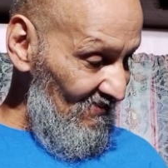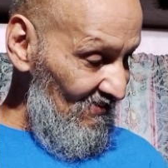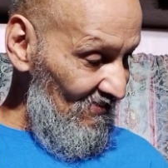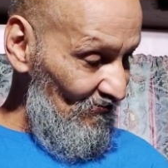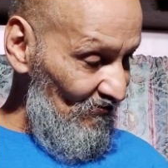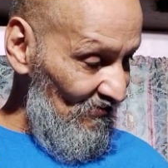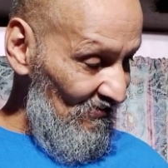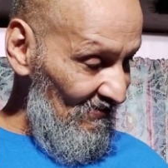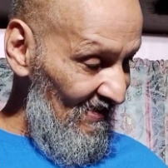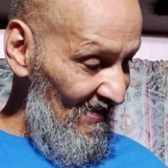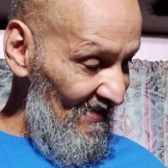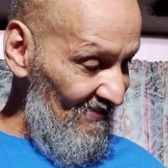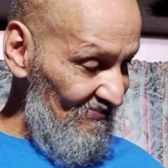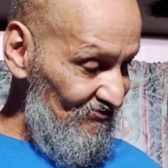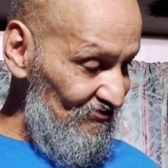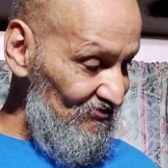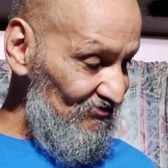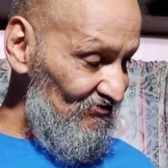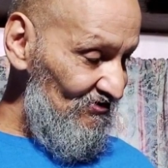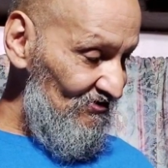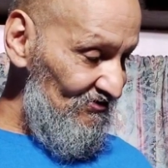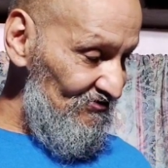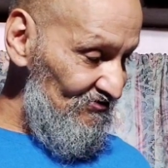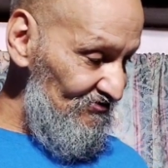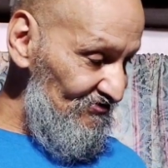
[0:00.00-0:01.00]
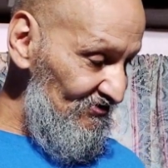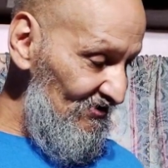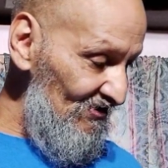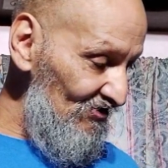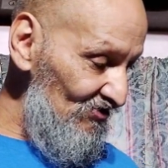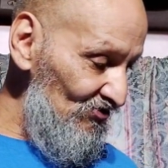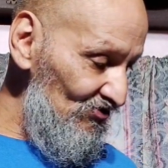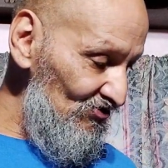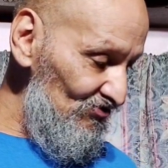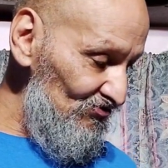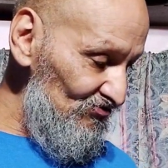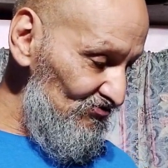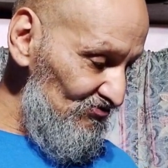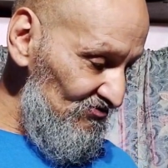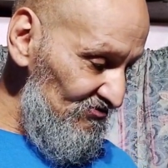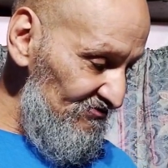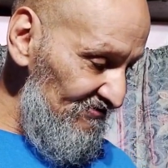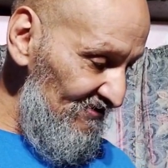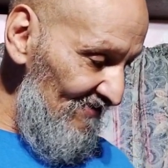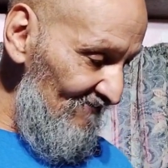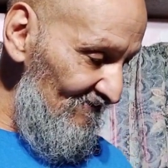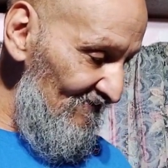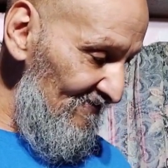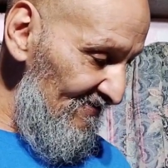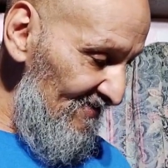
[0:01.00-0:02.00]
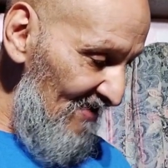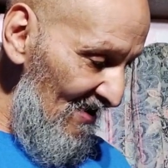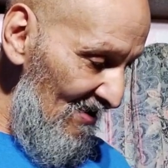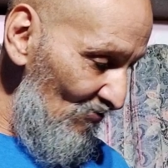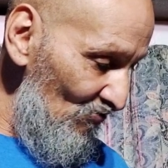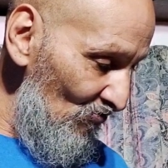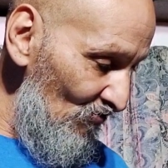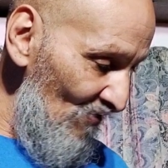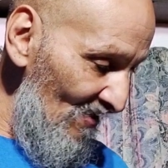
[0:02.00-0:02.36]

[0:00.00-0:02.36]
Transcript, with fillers: He will let you continue living that